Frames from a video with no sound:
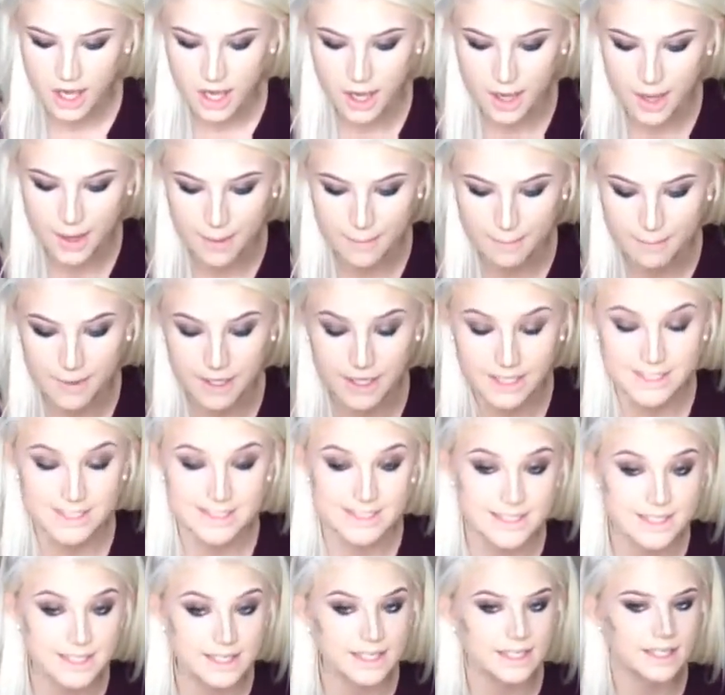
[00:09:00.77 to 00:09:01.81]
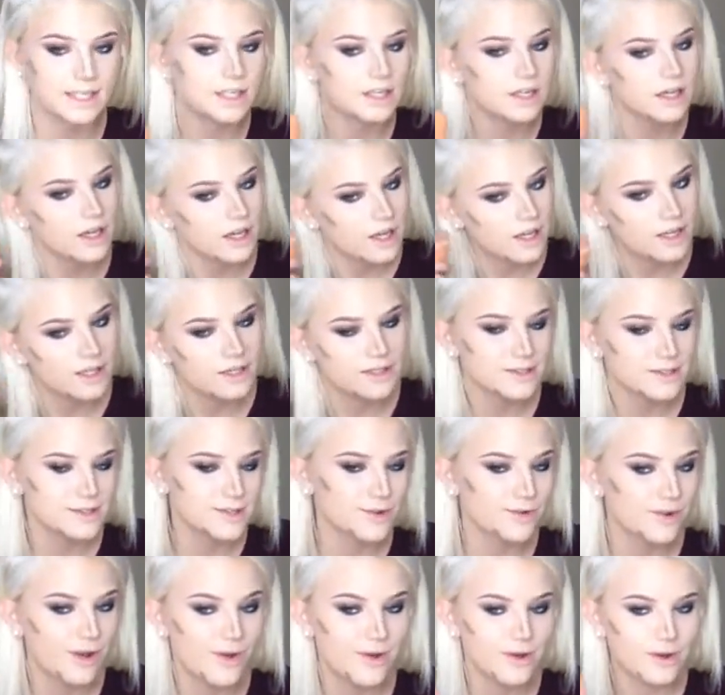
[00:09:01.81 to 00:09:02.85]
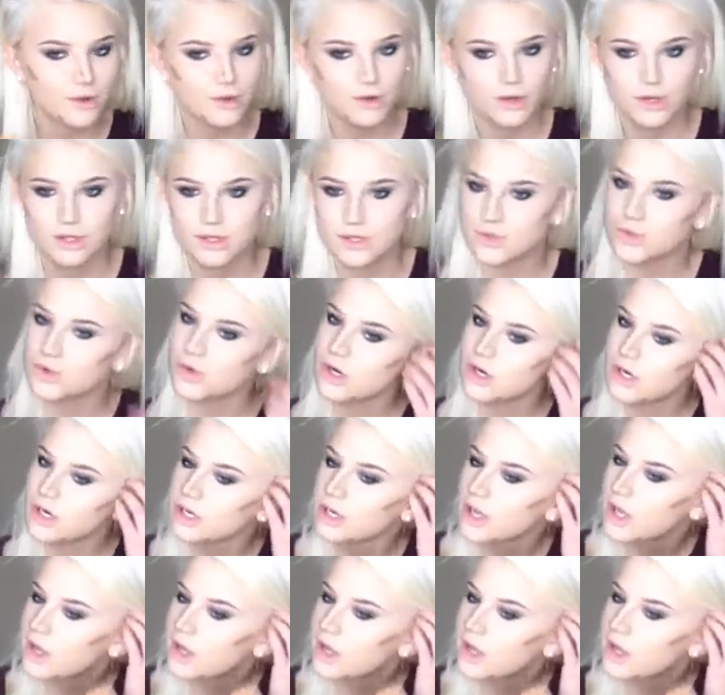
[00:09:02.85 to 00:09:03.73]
But it did, and so now I don't contour it,